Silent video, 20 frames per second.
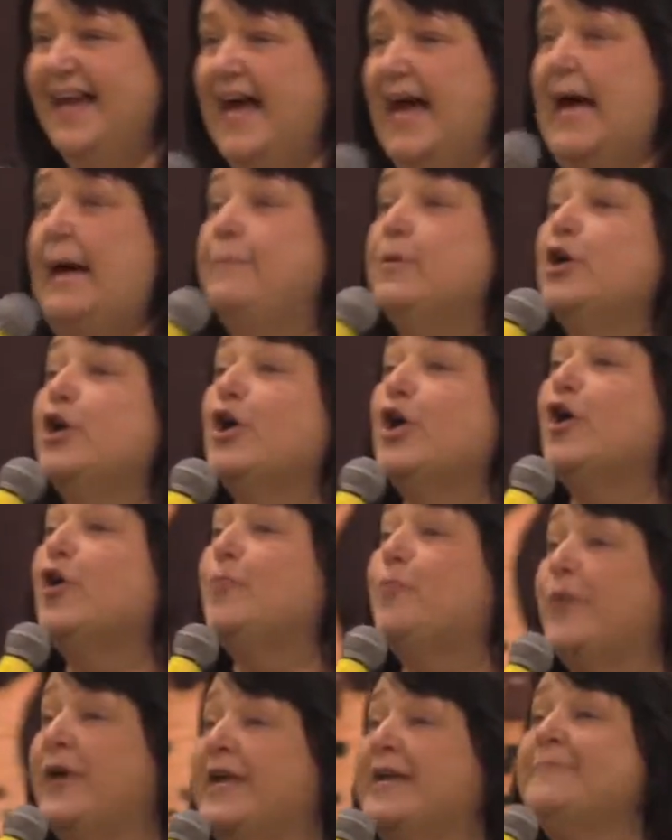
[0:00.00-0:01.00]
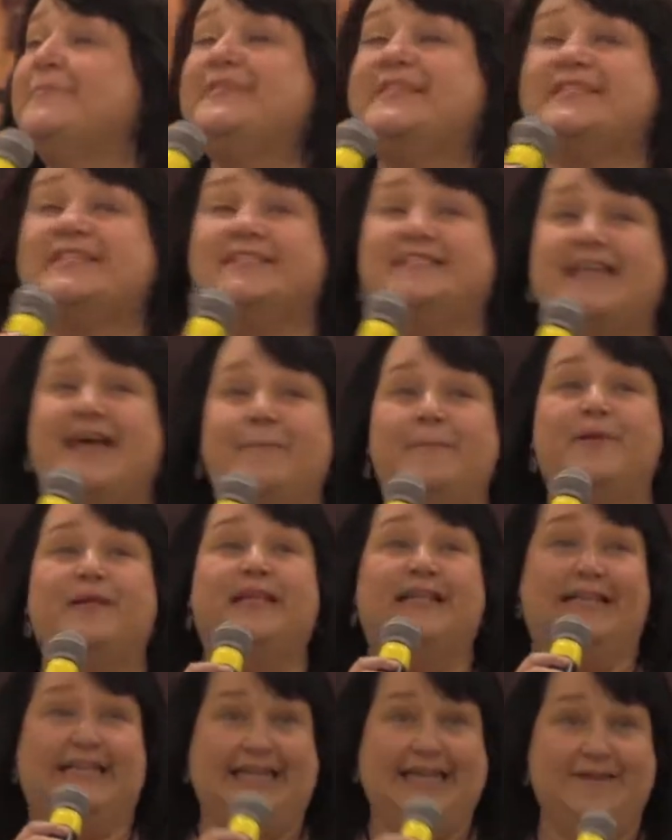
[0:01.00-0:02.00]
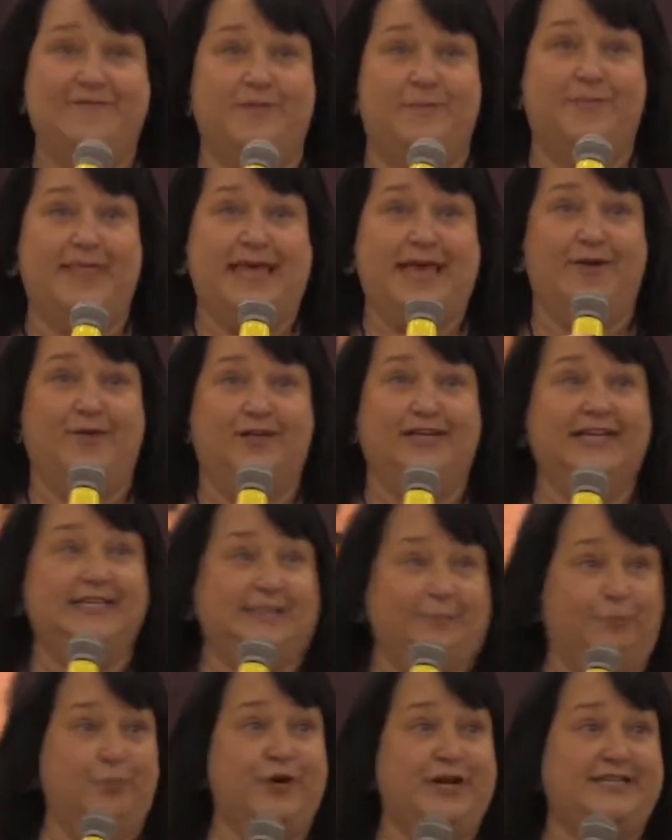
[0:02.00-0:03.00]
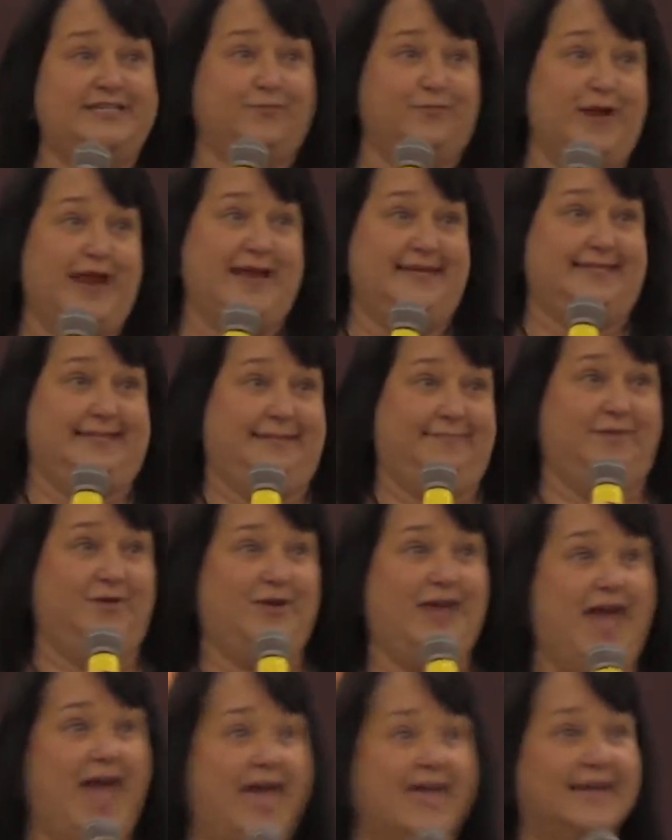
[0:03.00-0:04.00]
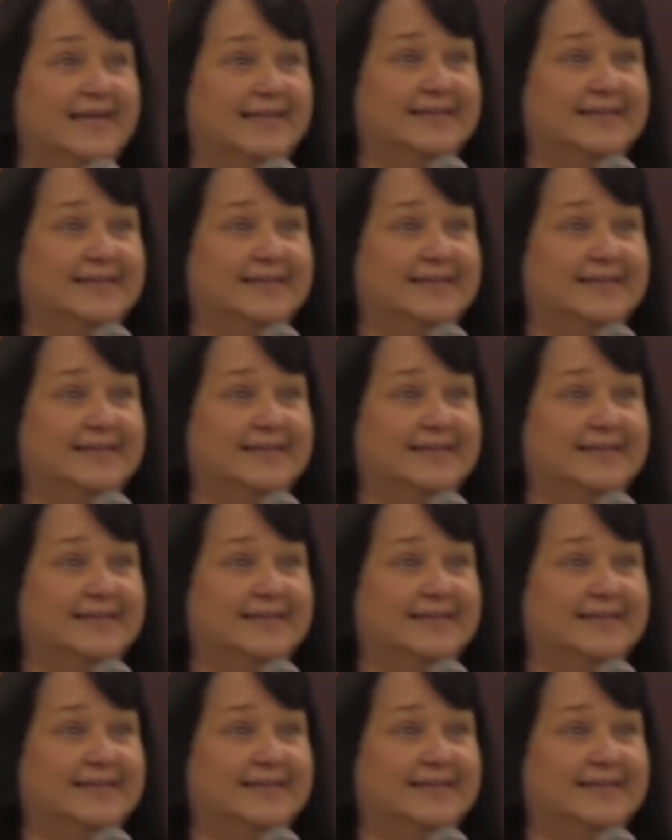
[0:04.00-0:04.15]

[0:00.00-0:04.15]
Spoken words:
I'm going to go bring him to the temple and leave him there and let the priest raise him, okay?